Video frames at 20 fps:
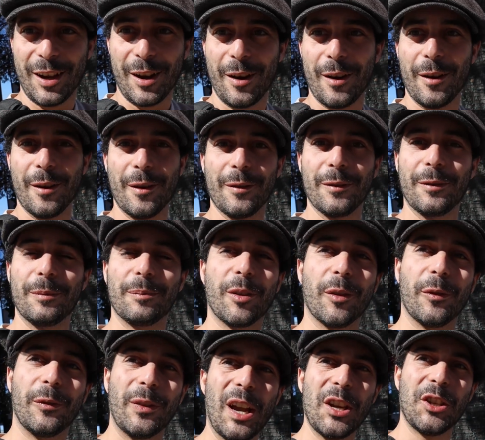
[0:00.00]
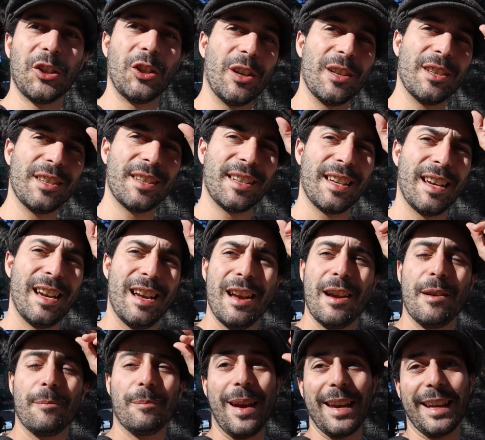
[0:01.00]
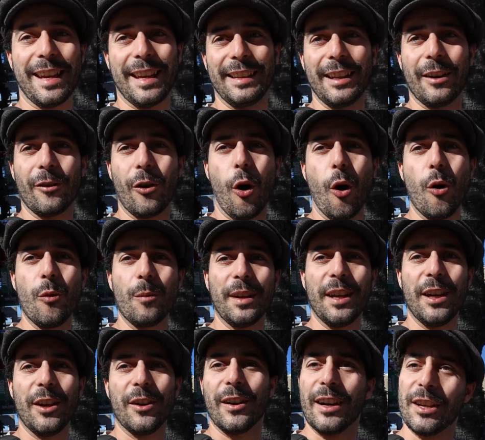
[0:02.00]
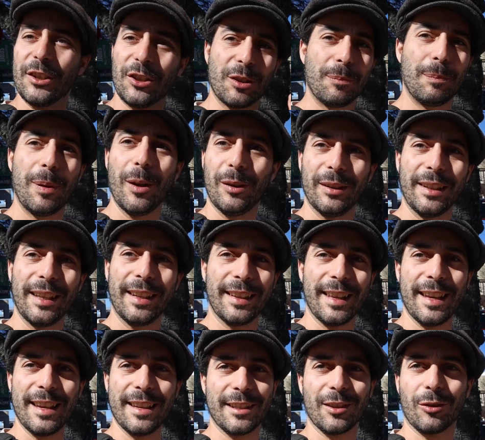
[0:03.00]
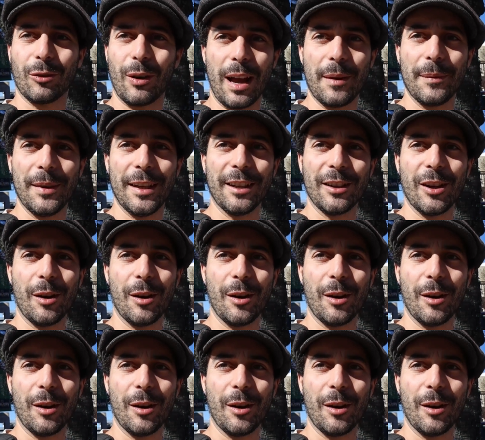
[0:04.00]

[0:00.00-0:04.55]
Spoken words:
of professions making their home here and just building this thriving